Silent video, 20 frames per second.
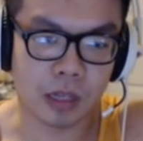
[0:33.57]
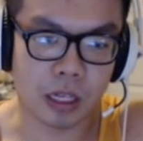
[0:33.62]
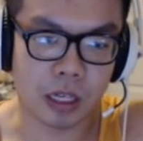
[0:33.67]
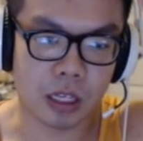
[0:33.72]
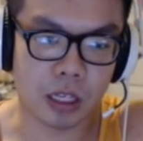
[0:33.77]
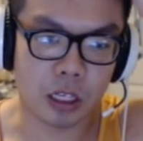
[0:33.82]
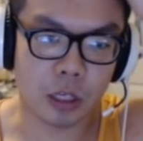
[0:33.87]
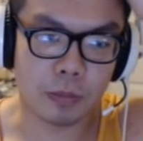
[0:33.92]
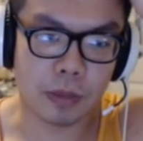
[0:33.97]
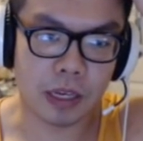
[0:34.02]

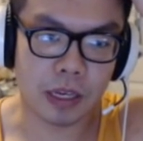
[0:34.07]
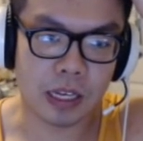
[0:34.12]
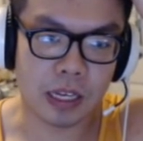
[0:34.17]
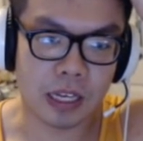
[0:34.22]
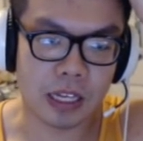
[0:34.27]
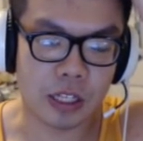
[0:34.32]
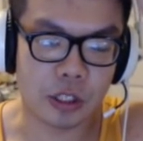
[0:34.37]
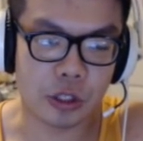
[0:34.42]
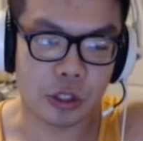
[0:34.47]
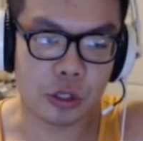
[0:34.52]
little bit
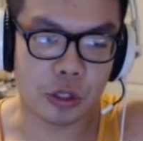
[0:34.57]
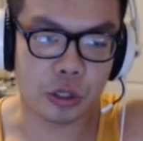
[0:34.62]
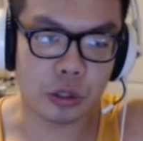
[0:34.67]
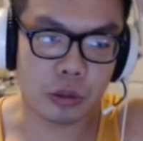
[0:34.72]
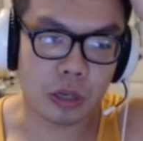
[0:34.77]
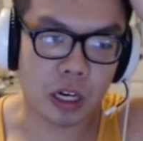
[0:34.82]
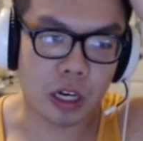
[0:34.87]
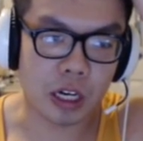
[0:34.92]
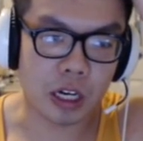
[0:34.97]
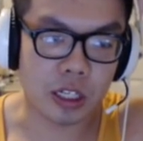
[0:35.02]

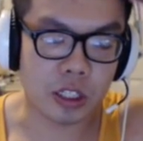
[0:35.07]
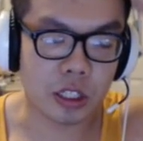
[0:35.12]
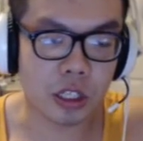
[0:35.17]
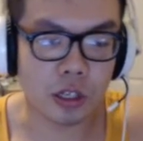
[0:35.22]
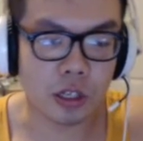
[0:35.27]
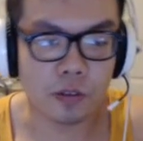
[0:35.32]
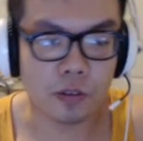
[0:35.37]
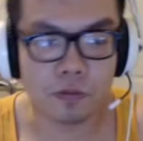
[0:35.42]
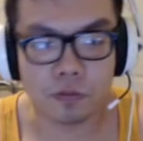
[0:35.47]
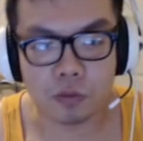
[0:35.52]
into
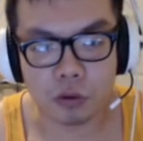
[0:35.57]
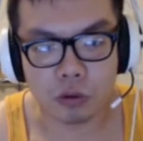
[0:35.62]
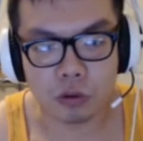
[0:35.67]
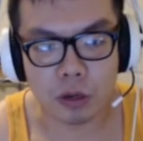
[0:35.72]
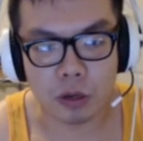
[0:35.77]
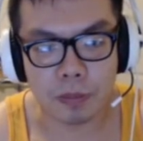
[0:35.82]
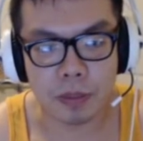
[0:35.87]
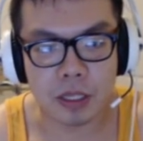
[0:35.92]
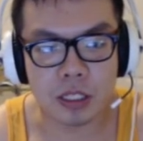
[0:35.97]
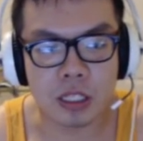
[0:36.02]
tier 4
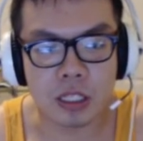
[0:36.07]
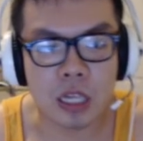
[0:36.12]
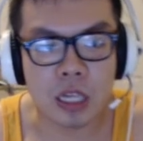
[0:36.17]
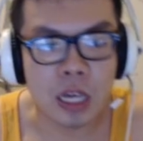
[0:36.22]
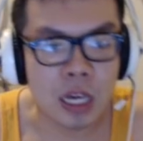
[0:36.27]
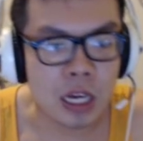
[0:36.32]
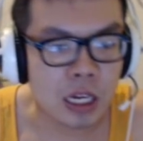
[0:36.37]
weapons,